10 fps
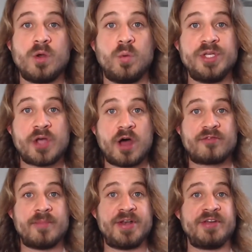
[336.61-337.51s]
We saw it
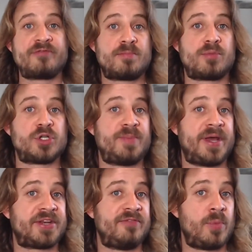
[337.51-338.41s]
from a different
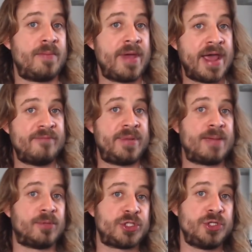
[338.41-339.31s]
perspective, and we may have been
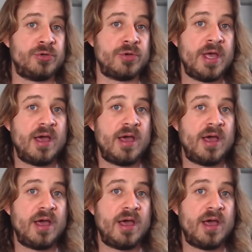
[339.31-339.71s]
able to